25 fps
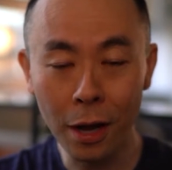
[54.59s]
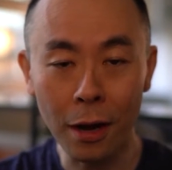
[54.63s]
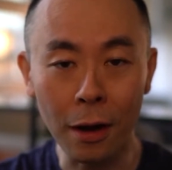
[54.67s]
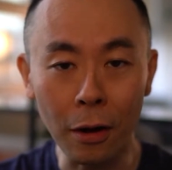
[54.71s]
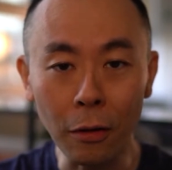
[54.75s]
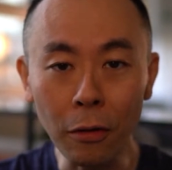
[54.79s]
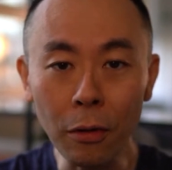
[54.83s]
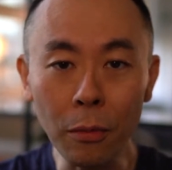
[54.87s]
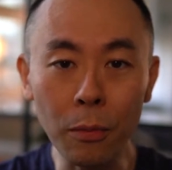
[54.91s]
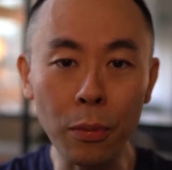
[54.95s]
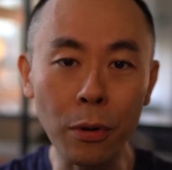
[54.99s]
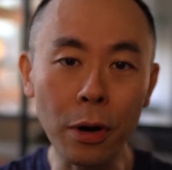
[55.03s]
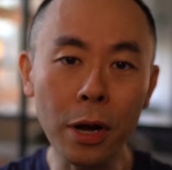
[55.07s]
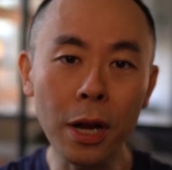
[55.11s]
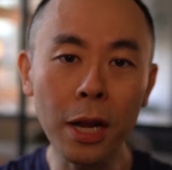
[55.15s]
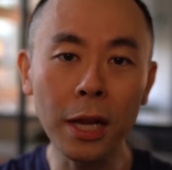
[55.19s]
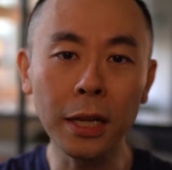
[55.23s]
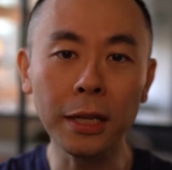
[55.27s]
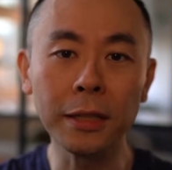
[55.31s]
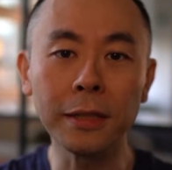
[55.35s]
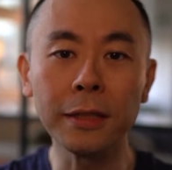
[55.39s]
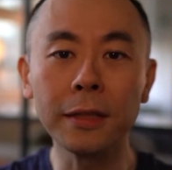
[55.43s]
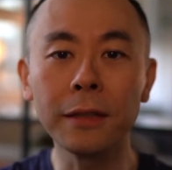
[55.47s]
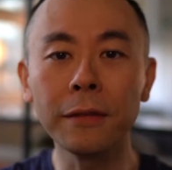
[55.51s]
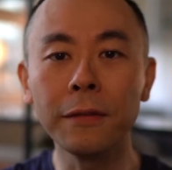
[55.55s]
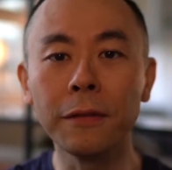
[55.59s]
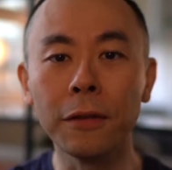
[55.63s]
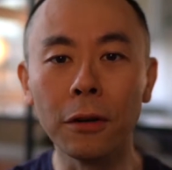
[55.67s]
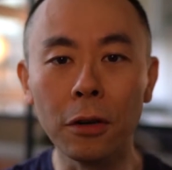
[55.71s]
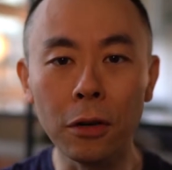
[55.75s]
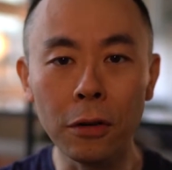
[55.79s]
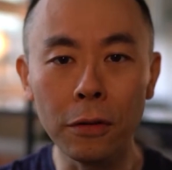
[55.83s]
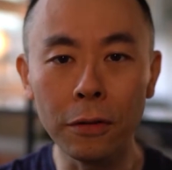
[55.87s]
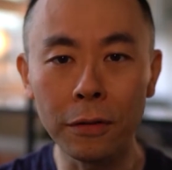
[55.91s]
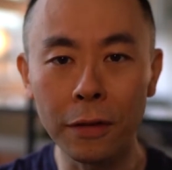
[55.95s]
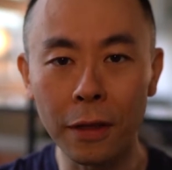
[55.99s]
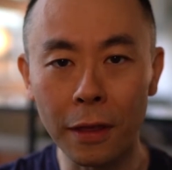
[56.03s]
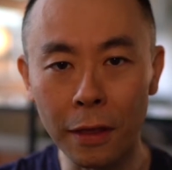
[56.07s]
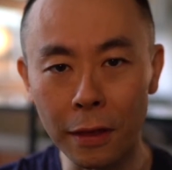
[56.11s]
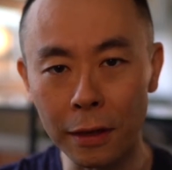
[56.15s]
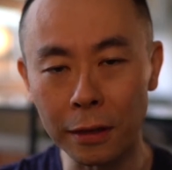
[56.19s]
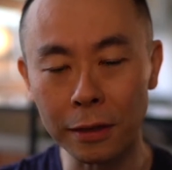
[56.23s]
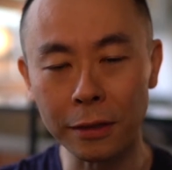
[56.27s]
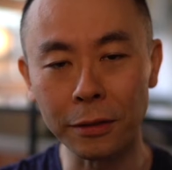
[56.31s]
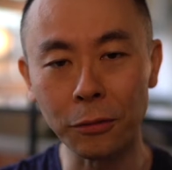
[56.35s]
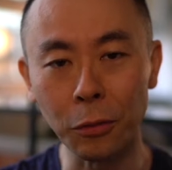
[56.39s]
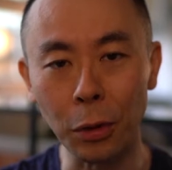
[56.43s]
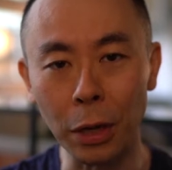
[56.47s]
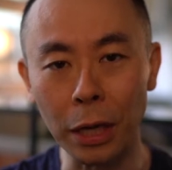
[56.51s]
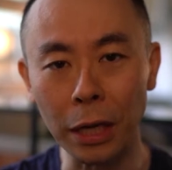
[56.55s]
Our brains evolved
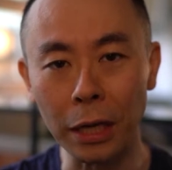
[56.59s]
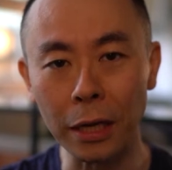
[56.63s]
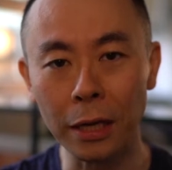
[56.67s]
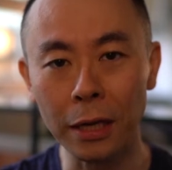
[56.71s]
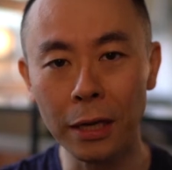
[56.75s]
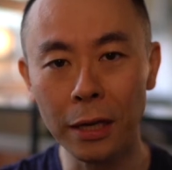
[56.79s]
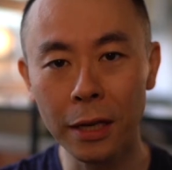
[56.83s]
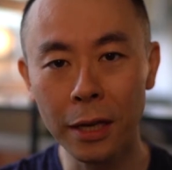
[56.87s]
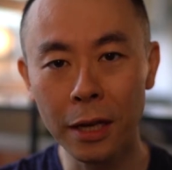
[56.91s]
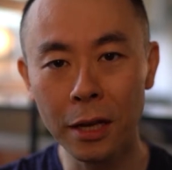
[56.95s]
this way